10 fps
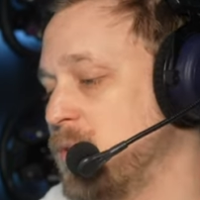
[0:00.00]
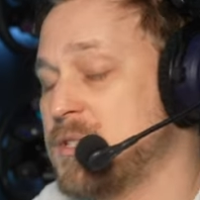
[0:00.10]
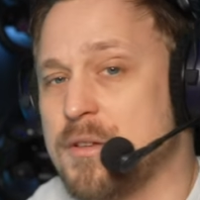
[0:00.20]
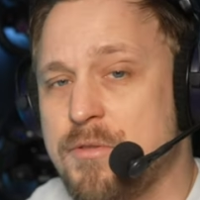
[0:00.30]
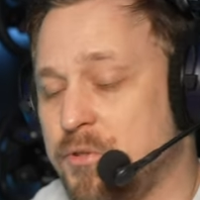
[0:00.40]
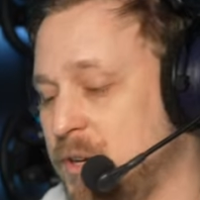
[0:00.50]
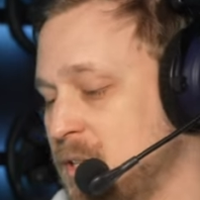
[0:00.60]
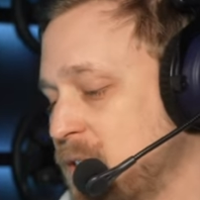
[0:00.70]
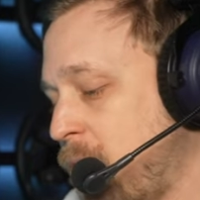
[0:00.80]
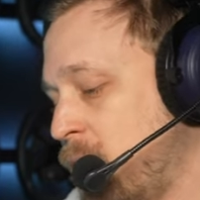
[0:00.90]
It's a 3D
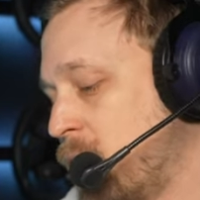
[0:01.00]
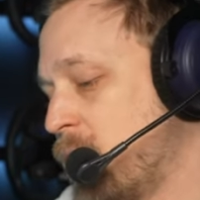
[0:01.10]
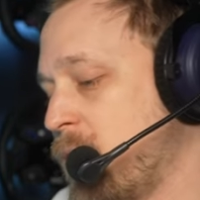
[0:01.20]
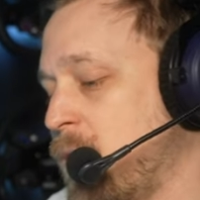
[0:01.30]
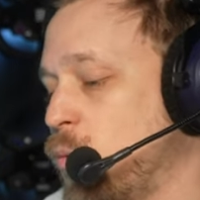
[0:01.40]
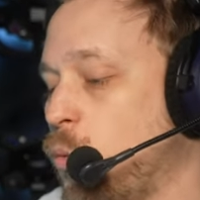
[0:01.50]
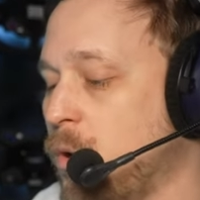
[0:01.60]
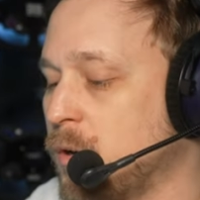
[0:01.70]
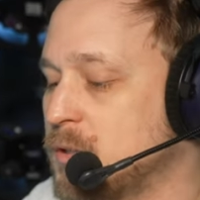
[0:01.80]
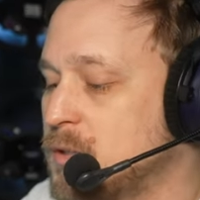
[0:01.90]
scanner that
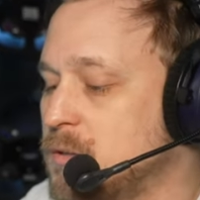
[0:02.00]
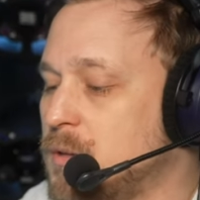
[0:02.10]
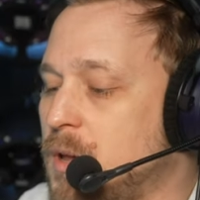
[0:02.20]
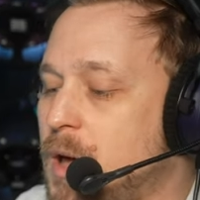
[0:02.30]
works